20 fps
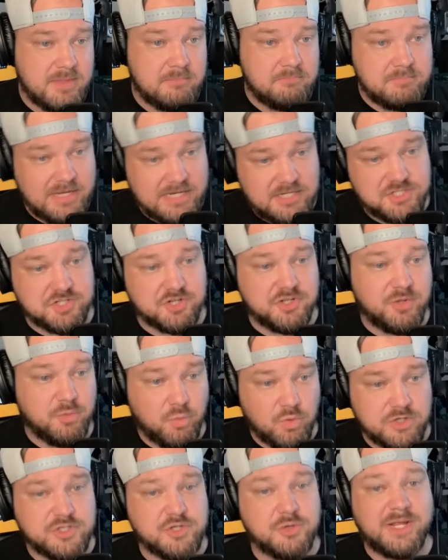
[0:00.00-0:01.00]
make sure that
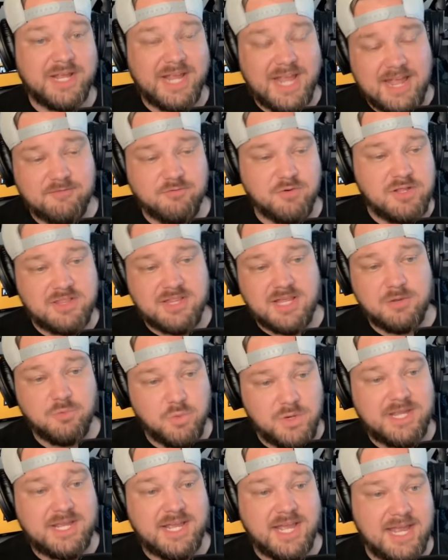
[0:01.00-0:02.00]
we're doing everything
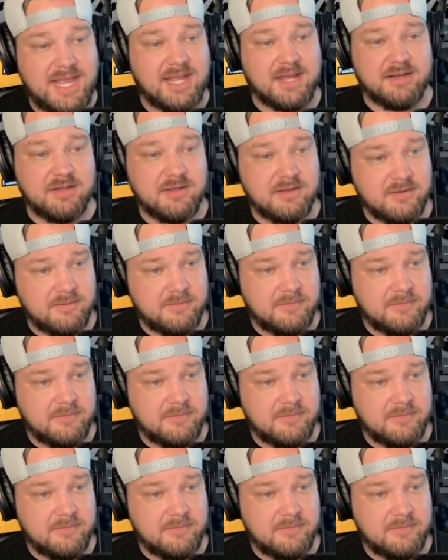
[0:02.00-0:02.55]
we can